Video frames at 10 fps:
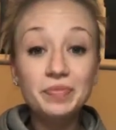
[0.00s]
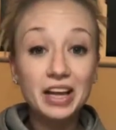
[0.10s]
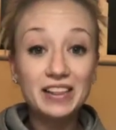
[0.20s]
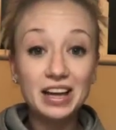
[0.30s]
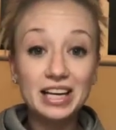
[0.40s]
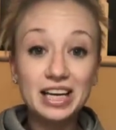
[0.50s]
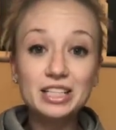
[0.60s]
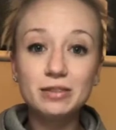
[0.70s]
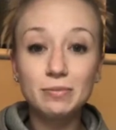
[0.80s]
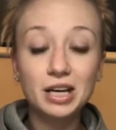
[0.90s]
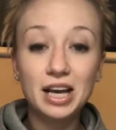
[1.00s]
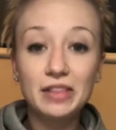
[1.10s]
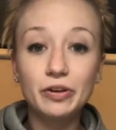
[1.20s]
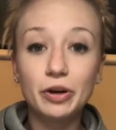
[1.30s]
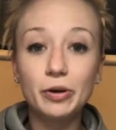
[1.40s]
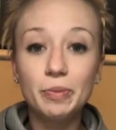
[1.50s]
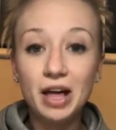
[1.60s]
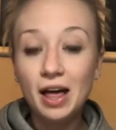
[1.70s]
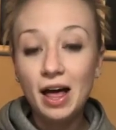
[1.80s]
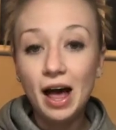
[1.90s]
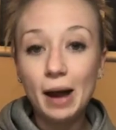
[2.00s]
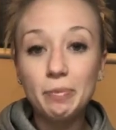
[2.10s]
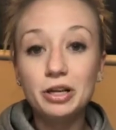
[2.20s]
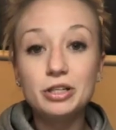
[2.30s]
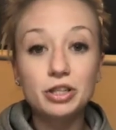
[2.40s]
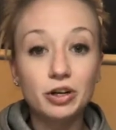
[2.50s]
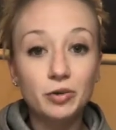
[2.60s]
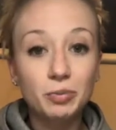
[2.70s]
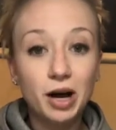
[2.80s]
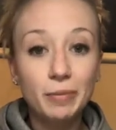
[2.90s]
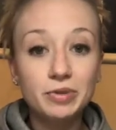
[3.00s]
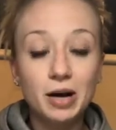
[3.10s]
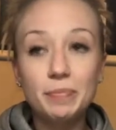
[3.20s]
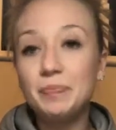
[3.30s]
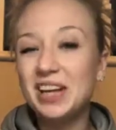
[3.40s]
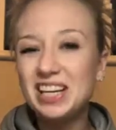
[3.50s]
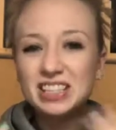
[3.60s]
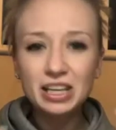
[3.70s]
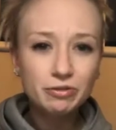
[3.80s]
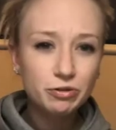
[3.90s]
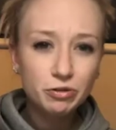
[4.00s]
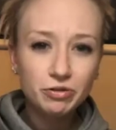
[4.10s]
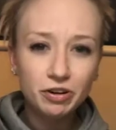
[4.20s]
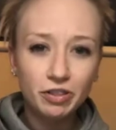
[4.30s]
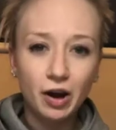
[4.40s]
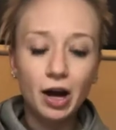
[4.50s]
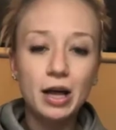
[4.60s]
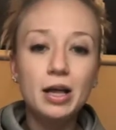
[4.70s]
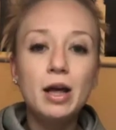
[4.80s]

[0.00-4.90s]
And then each Monday in the group, I put a journal prompt up, and it's like food for thought.